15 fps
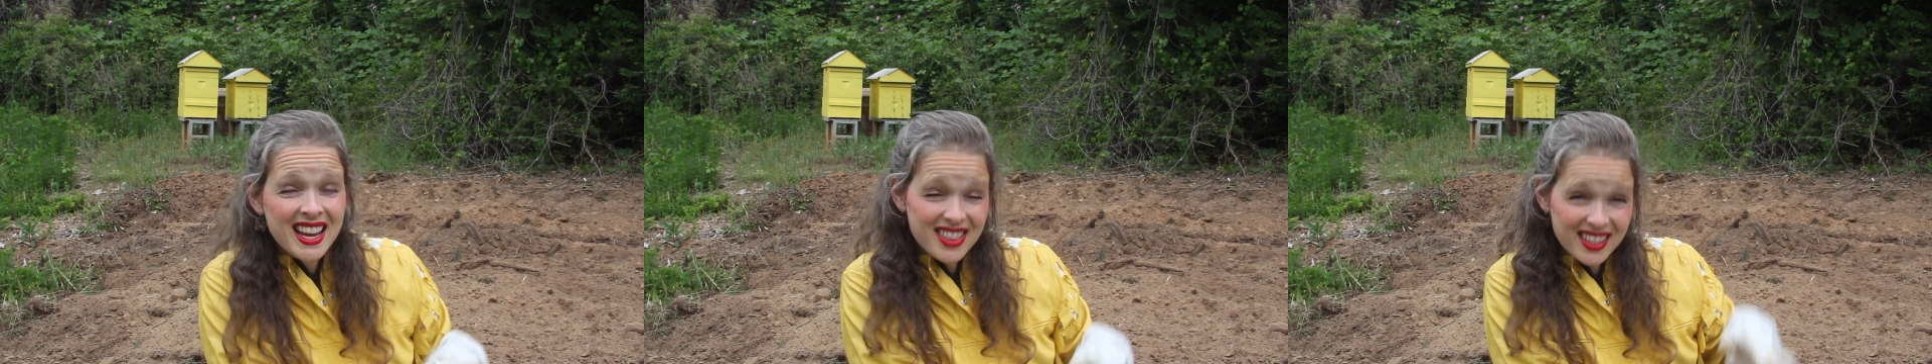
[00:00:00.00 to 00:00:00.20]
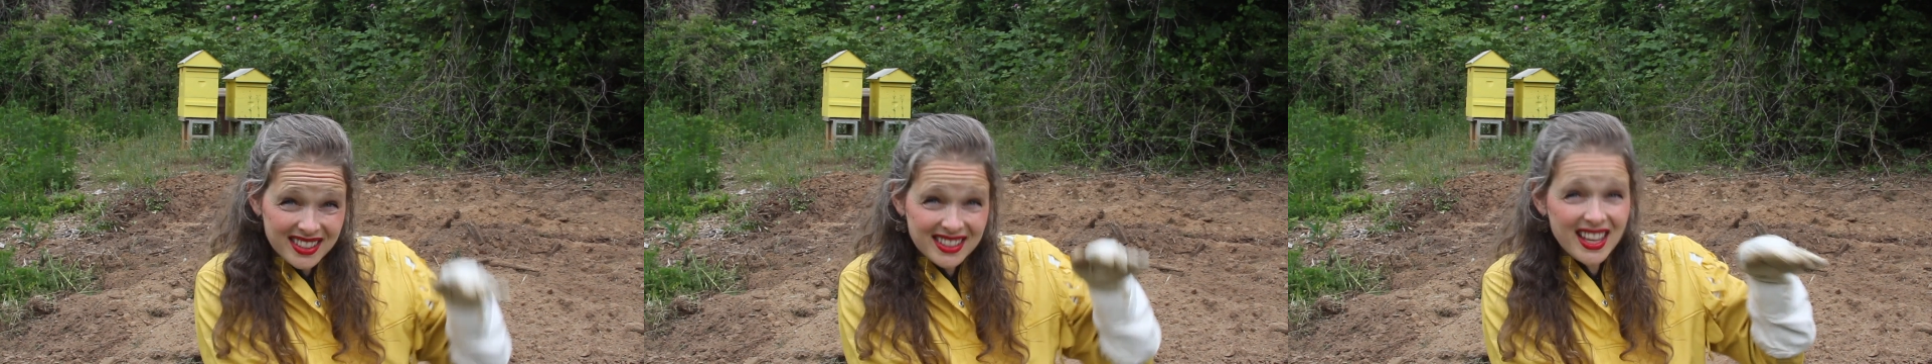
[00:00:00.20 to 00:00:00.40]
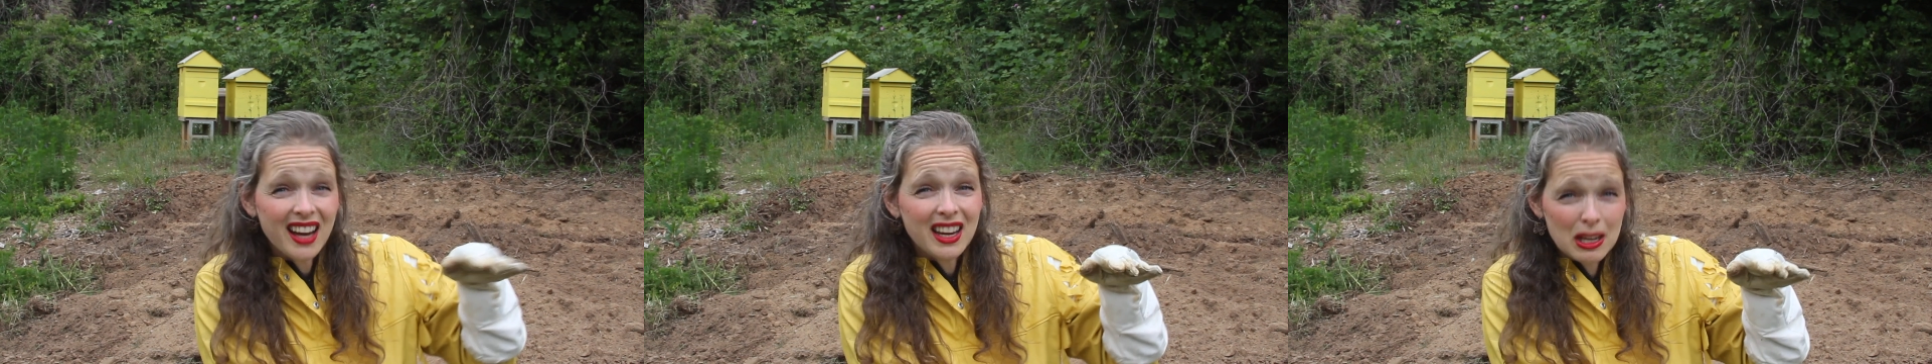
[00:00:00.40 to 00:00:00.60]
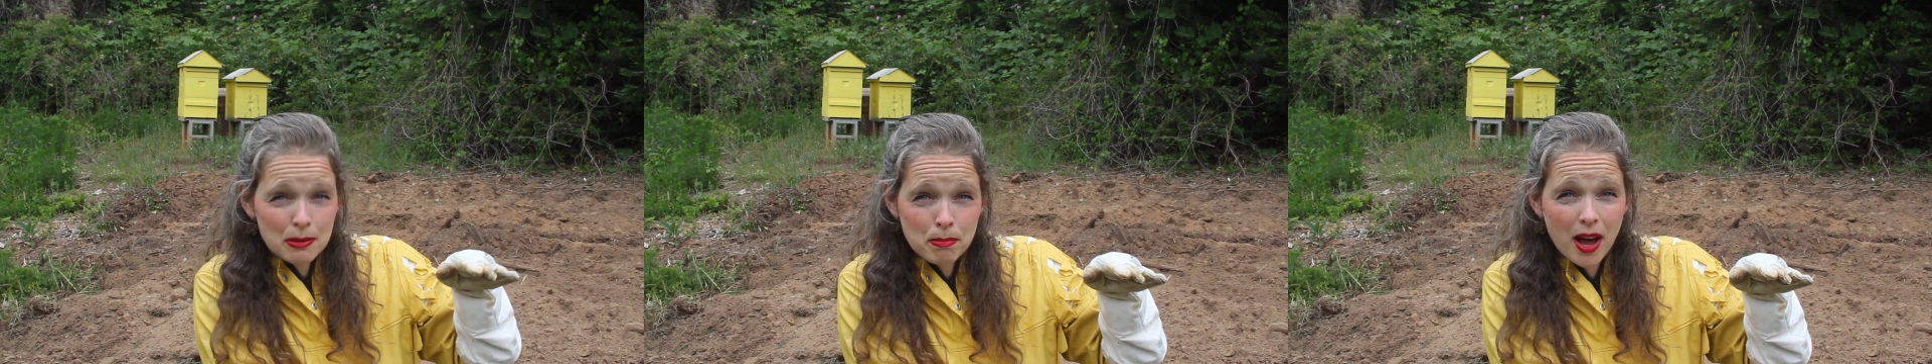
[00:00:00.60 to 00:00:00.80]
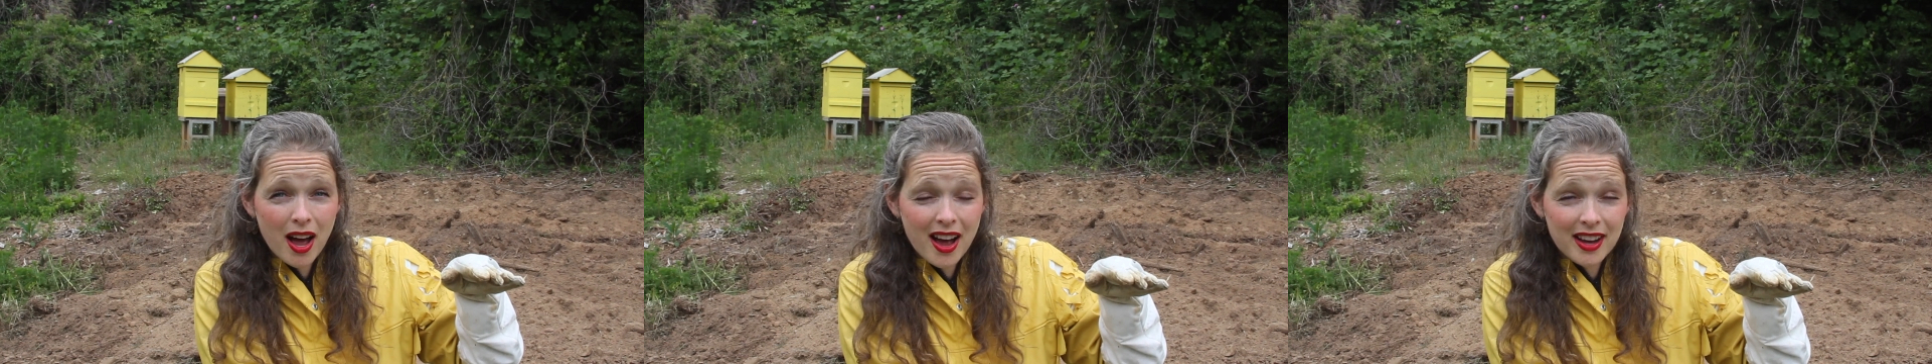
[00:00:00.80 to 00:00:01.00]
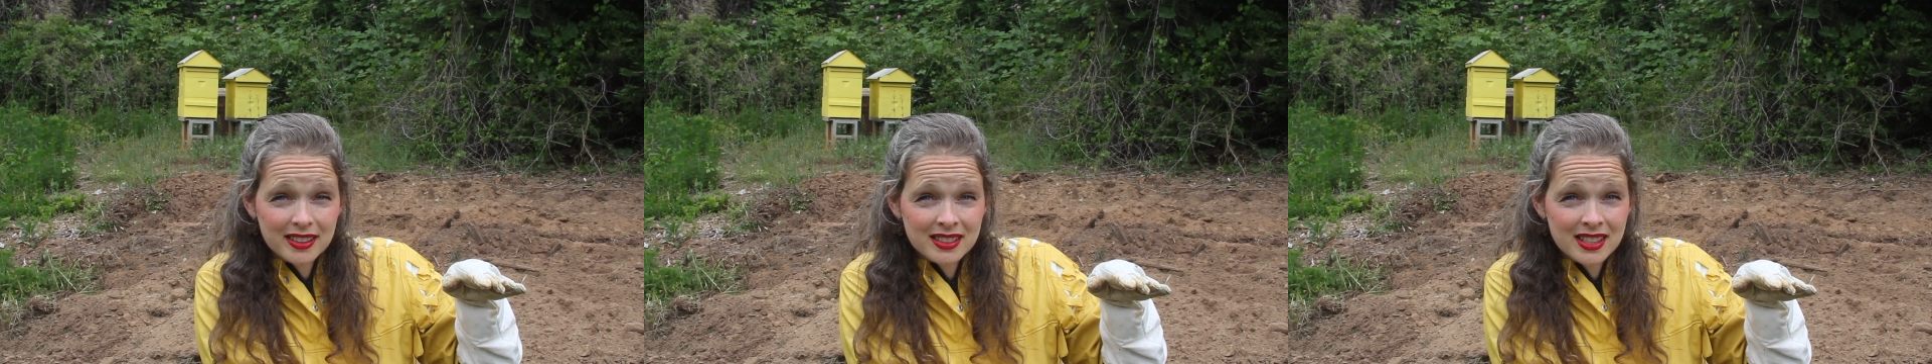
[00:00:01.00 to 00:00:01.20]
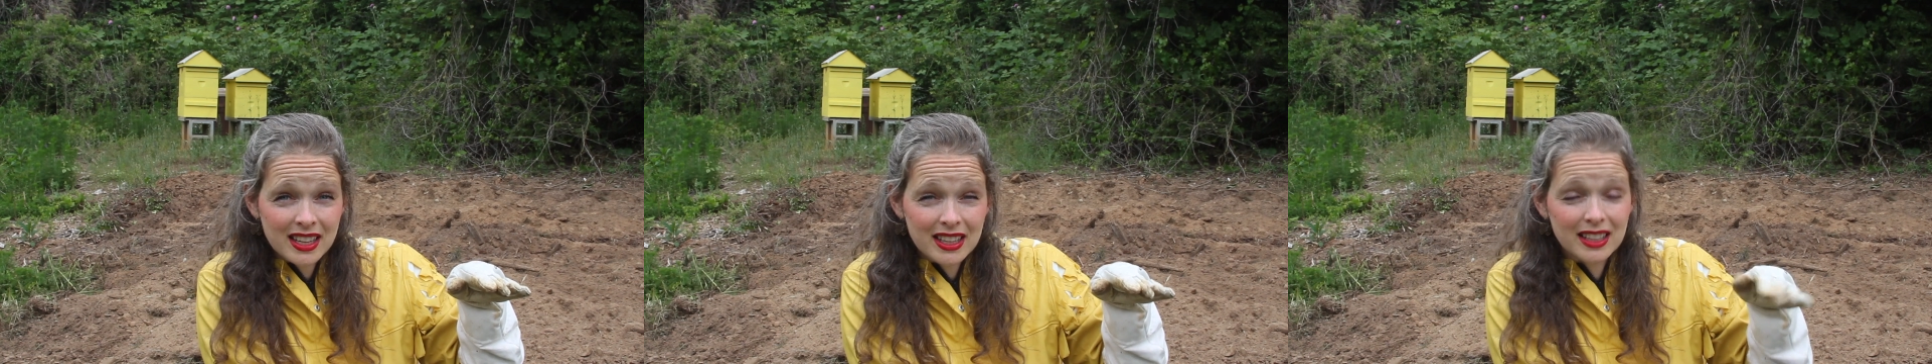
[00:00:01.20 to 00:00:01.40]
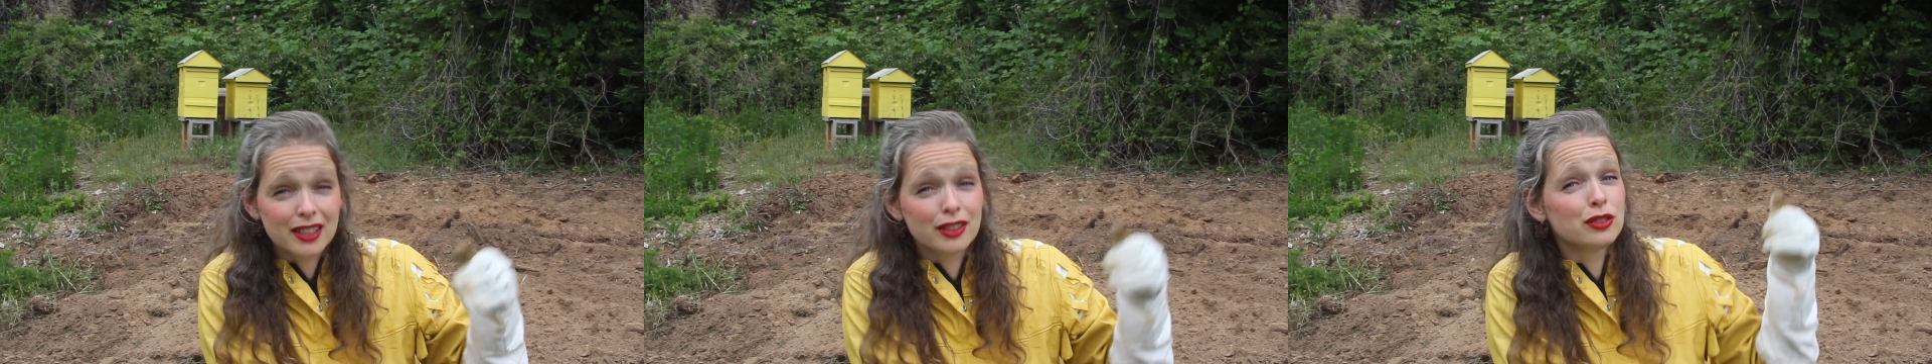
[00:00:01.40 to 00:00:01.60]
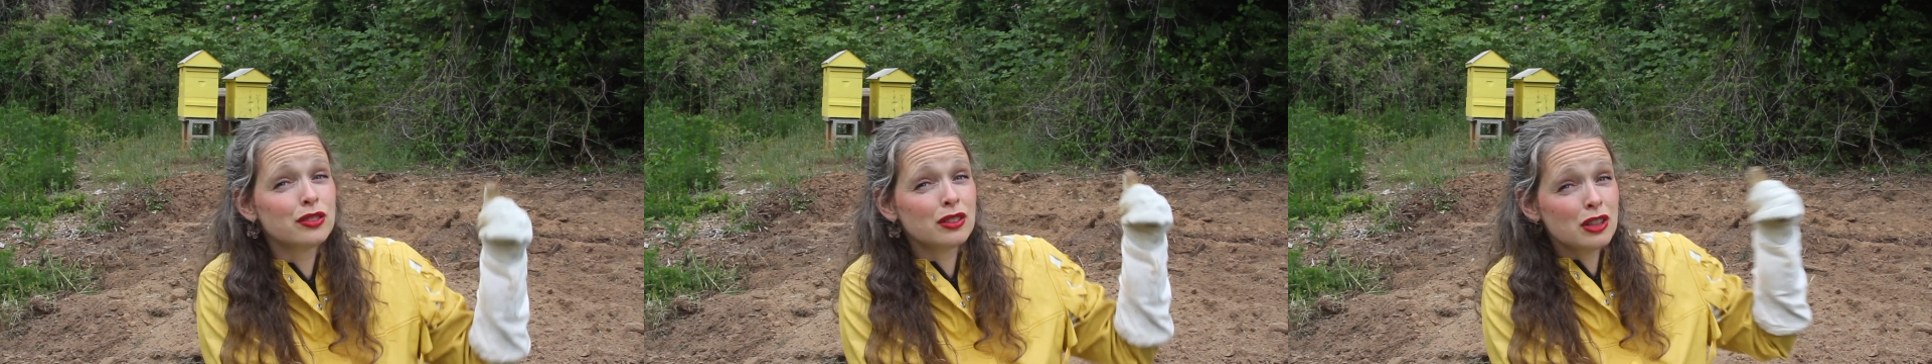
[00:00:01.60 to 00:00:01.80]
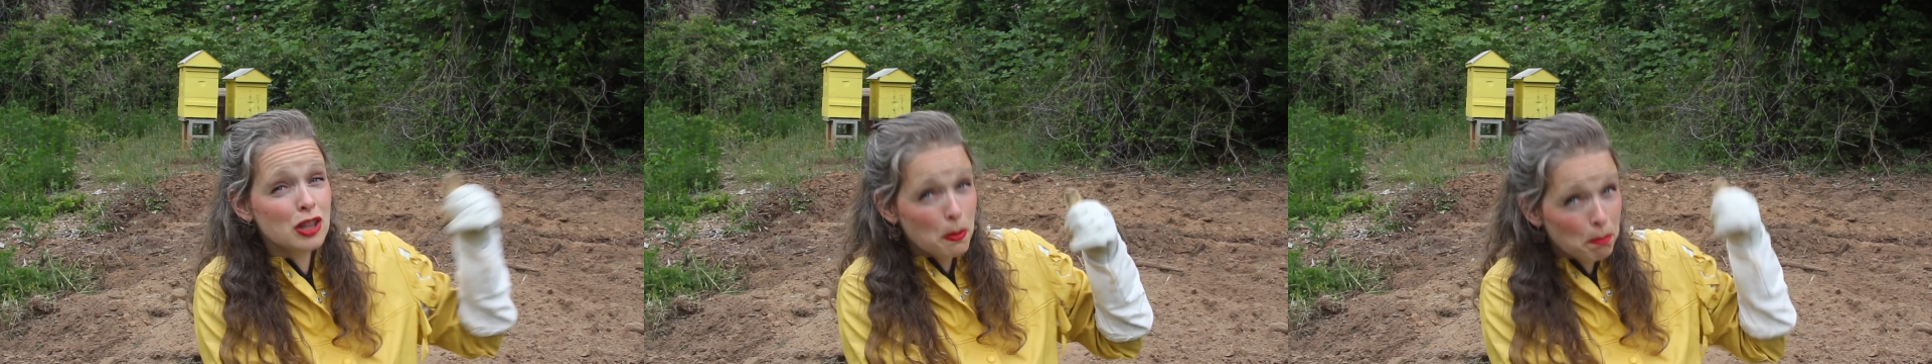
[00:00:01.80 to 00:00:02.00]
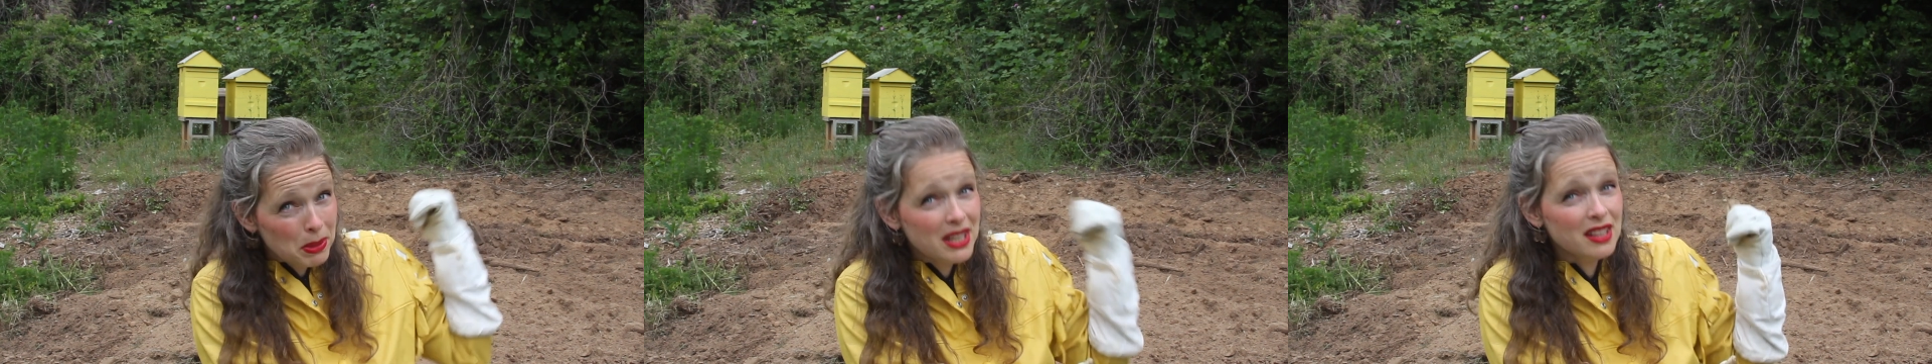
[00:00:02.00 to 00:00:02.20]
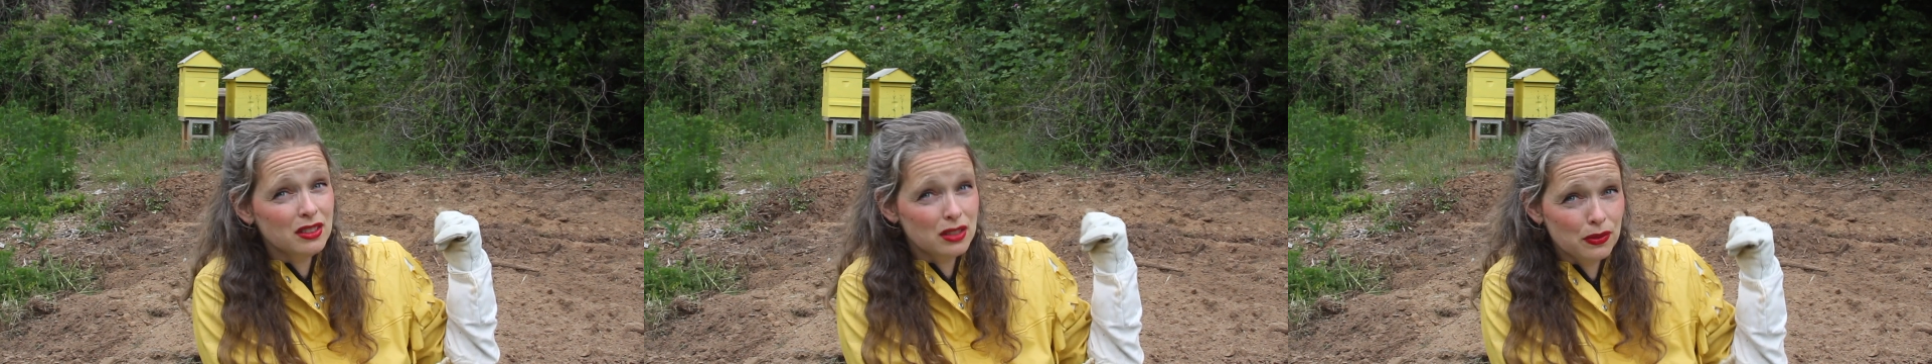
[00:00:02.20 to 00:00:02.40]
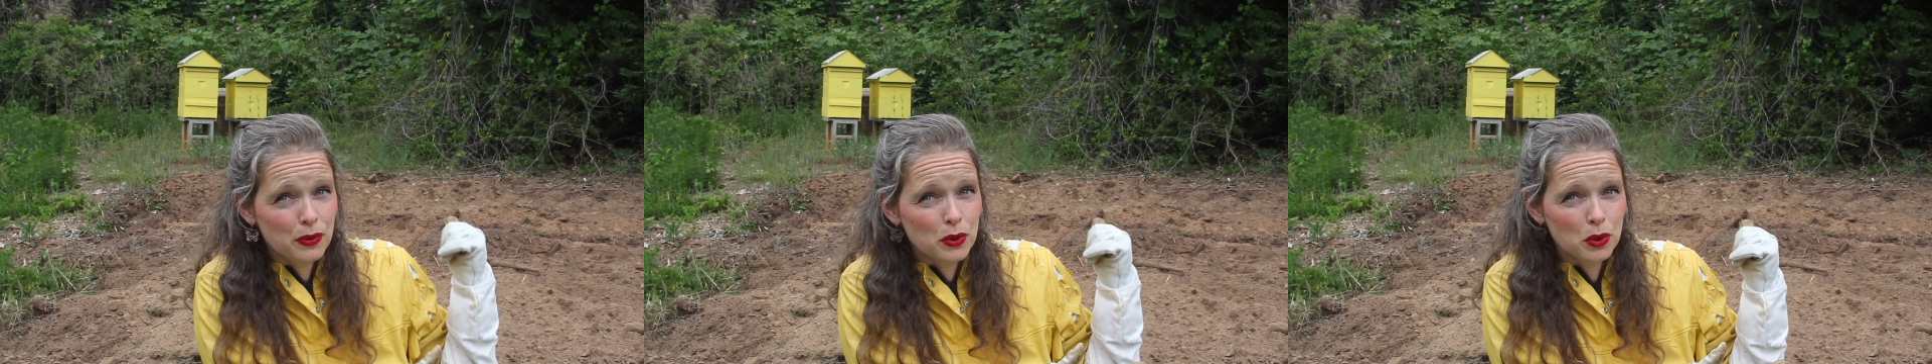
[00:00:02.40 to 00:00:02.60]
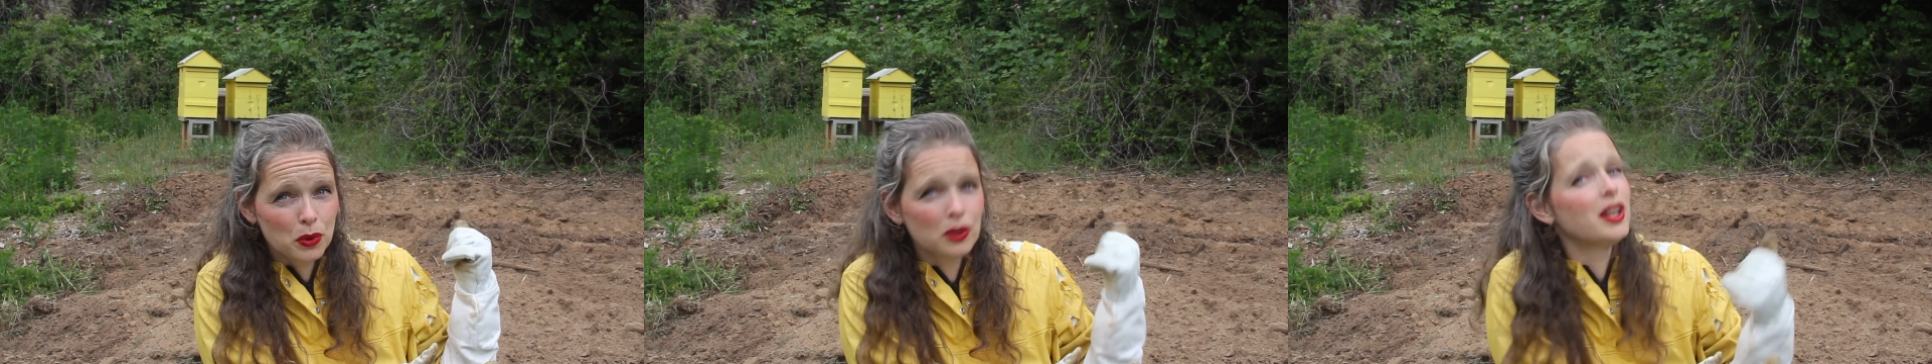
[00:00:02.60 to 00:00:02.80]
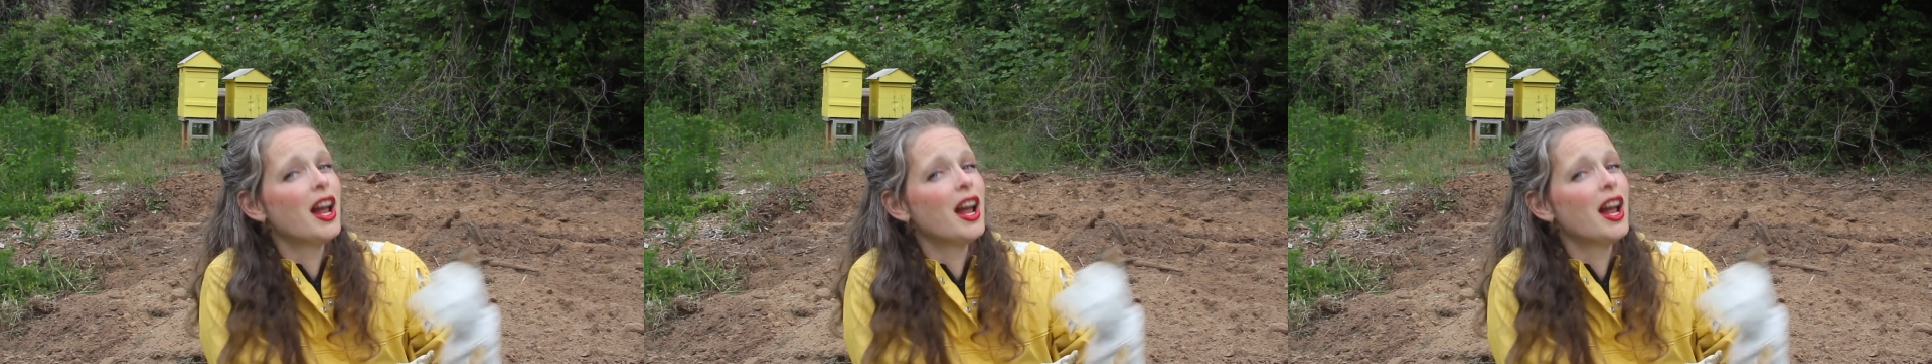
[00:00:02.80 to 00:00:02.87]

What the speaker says: the second box is the bees' food,